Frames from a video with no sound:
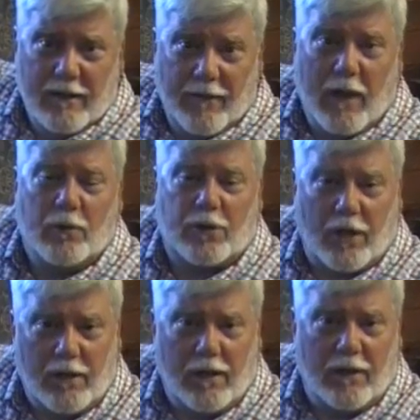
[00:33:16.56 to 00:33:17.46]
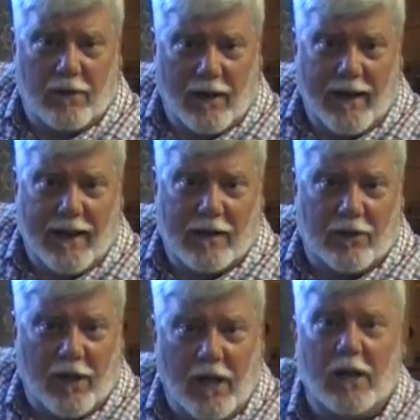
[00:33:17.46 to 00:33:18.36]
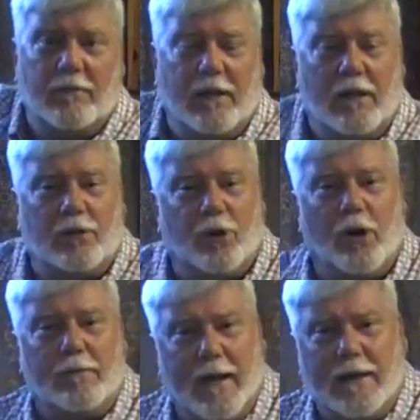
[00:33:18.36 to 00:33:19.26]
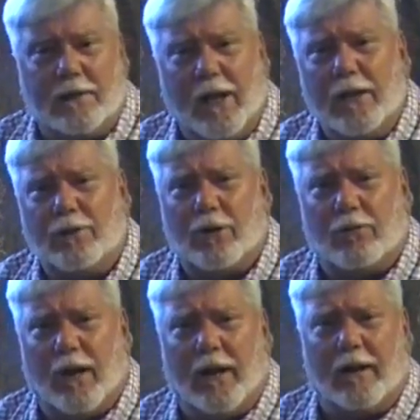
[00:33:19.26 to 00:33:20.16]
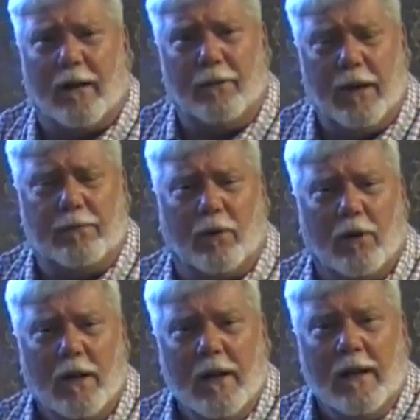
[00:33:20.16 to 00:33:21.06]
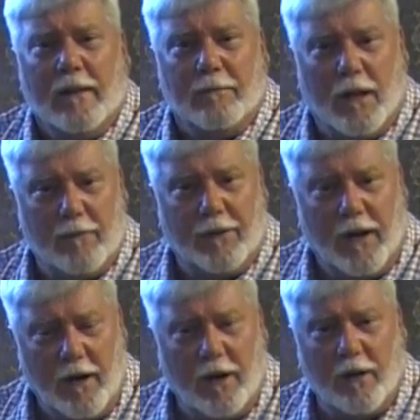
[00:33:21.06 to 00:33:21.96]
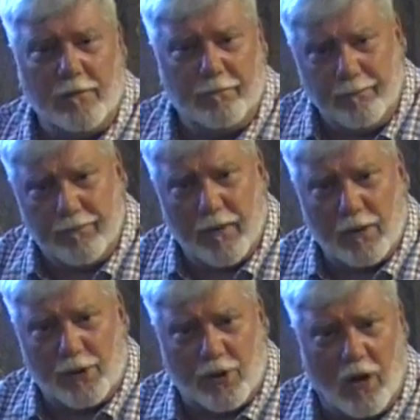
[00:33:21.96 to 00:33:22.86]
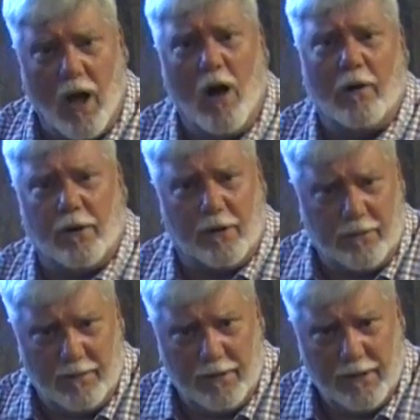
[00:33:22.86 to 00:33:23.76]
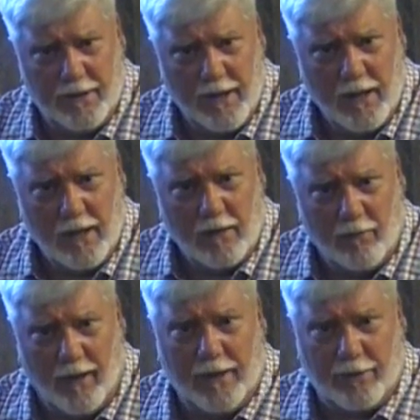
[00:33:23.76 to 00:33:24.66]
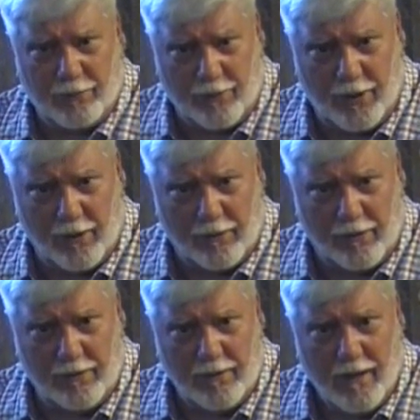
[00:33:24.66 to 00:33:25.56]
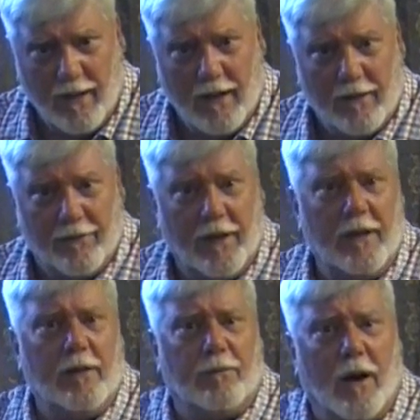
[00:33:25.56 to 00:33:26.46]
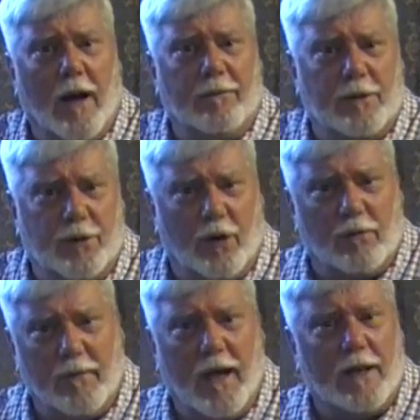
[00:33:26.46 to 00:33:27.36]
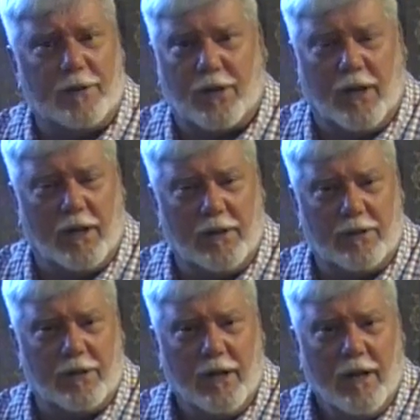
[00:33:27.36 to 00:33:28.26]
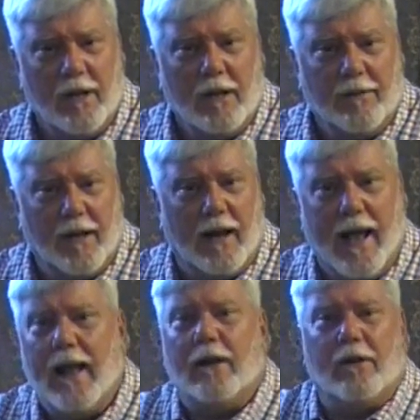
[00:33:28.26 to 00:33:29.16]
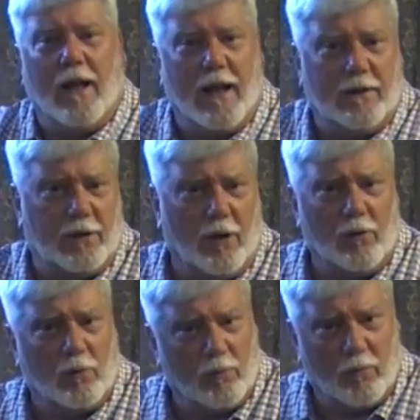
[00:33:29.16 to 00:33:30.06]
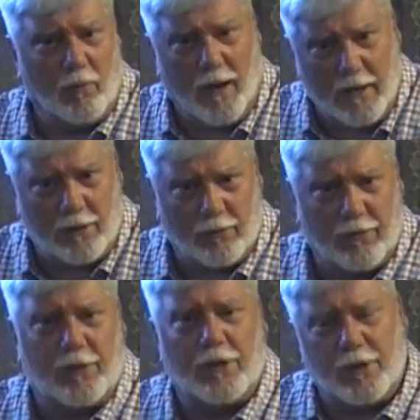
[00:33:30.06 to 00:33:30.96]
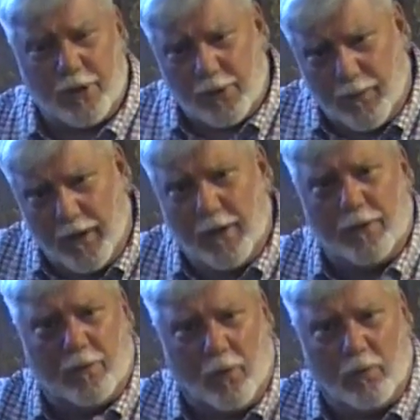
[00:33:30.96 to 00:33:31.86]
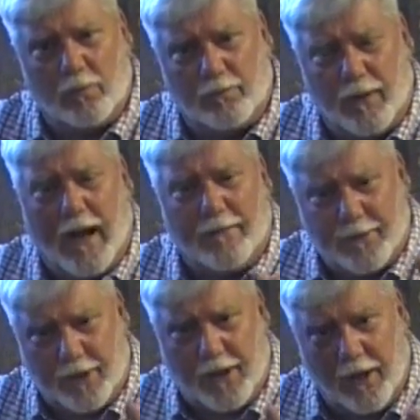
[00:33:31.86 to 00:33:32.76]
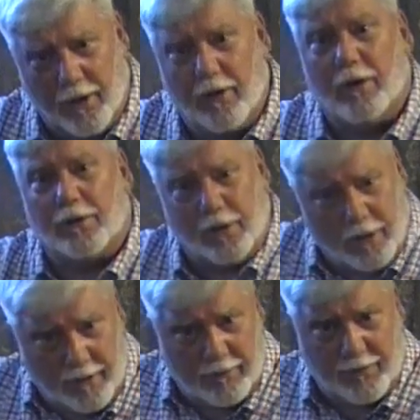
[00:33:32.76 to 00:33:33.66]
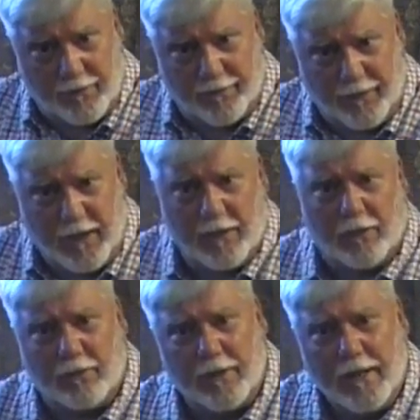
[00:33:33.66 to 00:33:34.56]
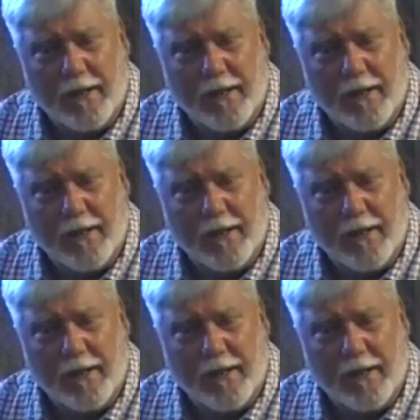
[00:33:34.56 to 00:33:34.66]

they were still in the land of the enemy, and Jeremiah tells you that. Now, people, if Herod slaughtered Rachel's children, then the prophet Jeremiah says that Adonai told Rachel, this is a spiritual prophecy here until it was fulfilled